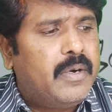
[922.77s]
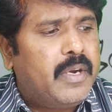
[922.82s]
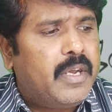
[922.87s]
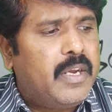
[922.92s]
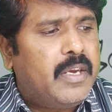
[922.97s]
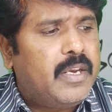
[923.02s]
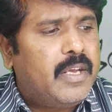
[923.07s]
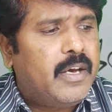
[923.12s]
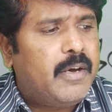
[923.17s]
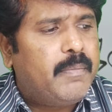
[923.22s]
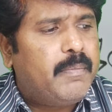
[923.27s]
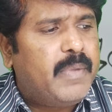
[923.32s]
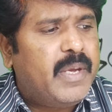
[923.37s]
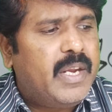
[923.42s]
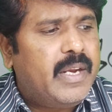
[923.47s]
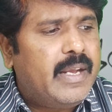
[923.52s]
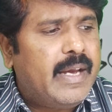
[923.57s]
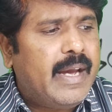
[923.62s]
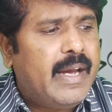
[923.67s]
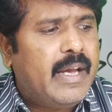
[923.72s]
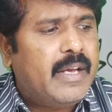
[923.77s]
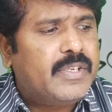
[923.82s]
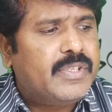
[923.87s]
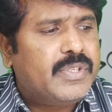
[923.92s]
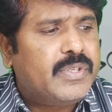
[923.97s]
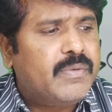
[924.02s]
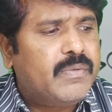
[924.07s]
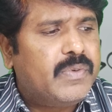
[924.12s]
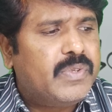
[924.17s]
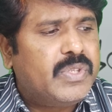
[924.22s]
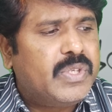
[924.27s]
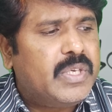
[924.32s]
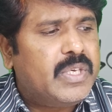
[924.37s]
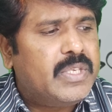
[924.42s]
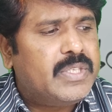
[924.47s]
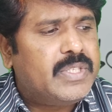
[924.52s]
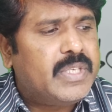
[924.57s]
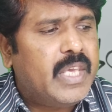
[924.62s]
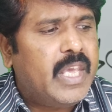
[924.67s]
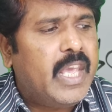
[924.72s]
theta b dash, which
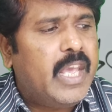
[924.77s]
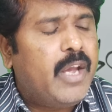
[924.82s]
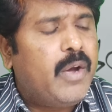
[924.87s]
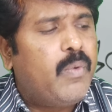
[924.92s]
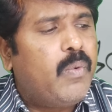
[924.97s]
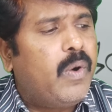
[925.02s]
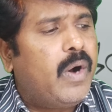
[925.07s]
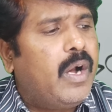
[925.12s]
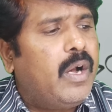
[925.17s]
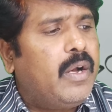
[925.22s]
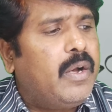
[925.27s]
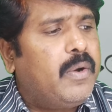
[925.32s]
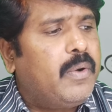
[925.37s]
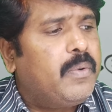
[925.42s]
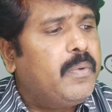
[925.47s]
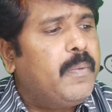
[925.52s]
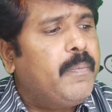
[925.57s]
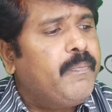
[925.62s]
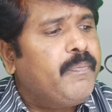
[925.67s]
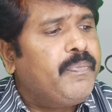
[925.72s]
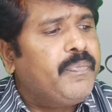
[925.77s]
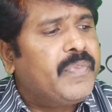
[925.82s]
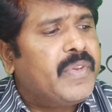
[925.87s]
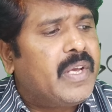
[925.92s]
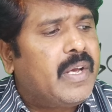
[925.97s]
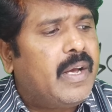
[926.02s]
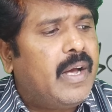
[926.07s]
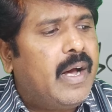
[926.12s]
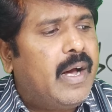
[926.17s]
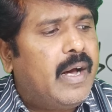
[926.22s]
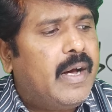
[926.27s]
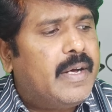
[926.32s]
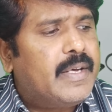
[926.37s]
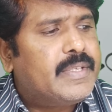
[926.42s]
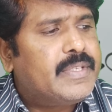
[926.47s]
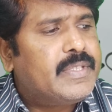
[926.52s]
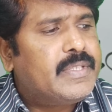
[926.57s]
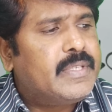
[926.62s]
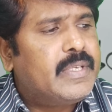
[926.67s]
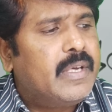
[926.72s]
is equal to
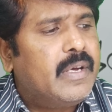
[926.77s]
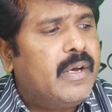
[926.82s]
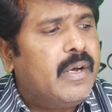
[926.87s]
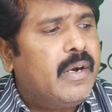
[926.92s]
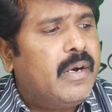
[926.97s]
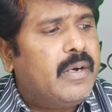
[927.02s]
cos